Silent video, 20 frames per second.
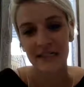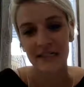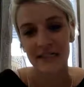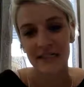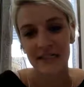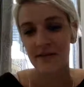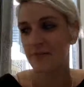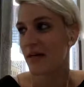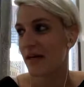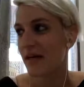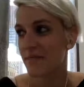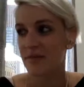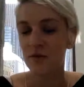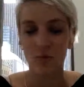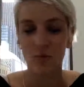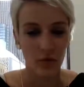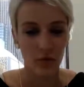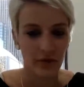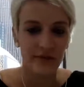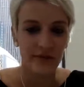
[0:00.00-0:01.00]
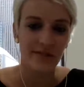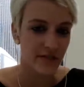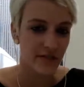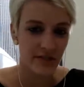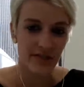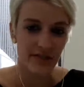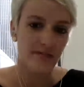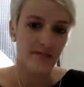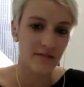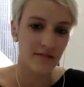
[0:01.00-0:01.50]
sometimes the world is
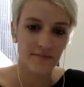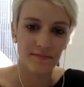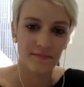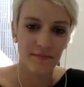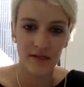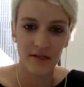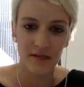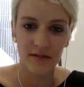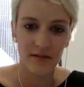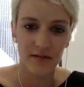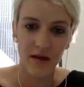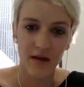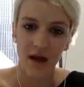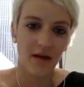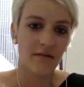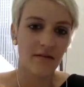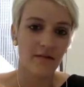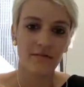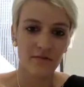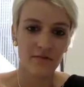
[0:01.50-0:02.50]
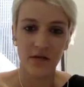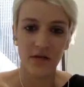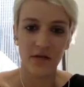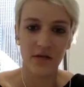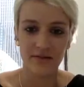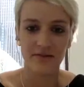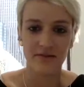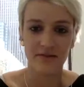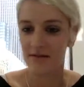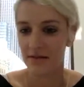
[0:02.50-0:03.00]
just not
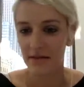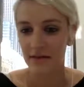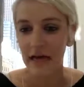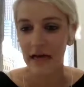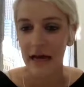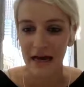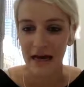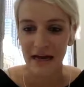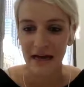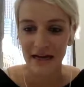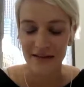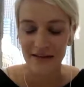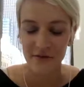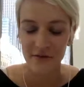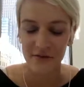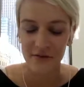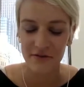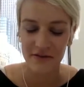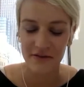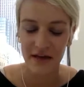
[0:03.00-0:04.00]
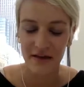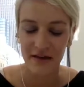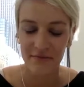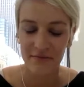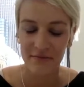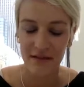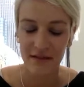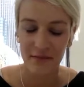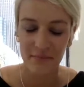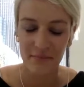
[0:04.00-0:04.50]
just. And so there's that
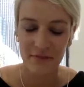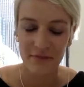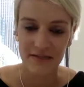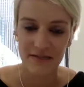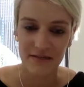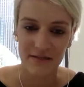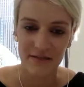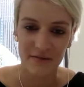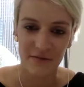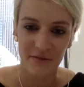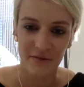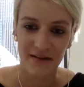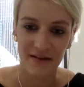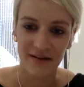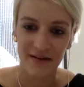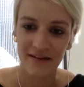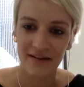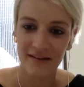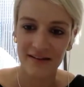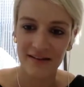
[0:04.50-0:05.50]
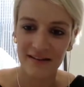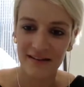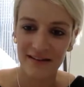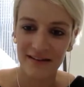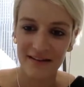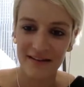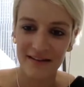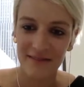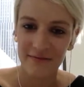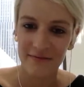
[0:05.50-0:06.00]
piece as well.
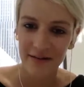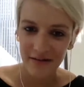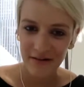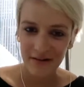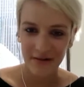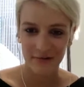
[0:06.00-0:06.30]
Very